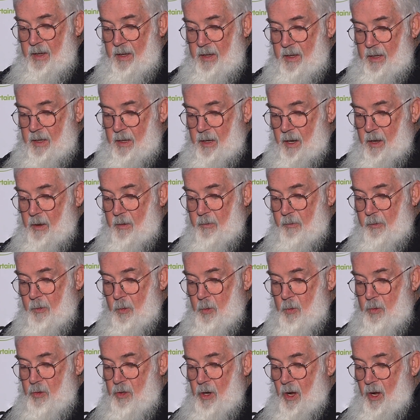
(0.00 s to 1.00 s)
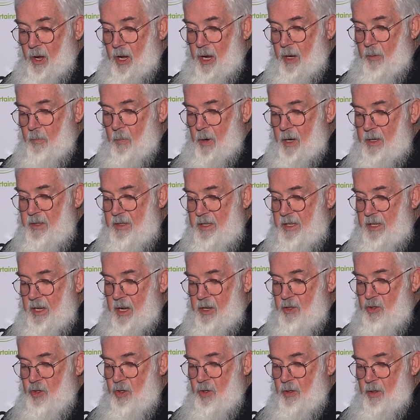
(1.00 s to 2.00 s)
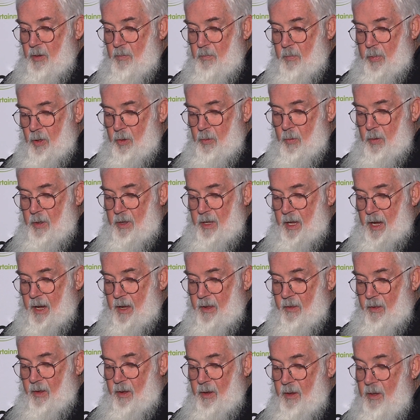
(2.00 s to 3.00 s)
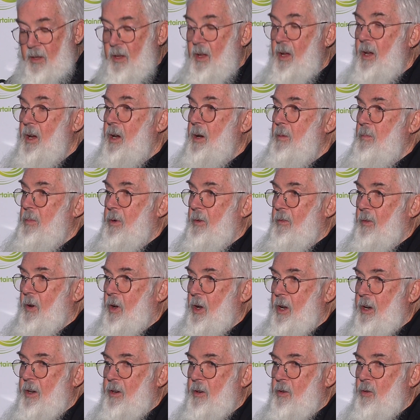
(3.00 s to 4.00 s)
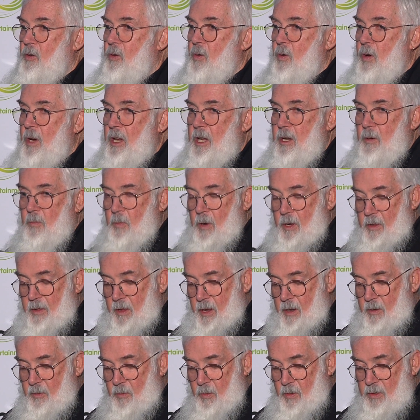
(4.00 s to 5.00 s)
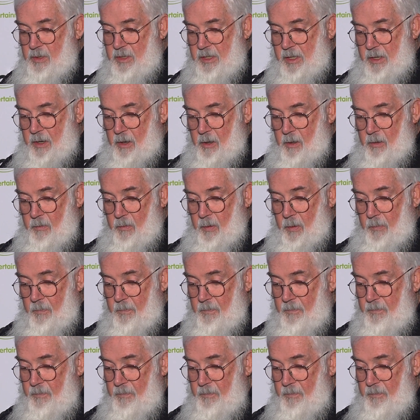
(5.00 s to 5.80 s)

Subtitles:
Yellow food dye in one section and blue in the other provided green where they crossed over.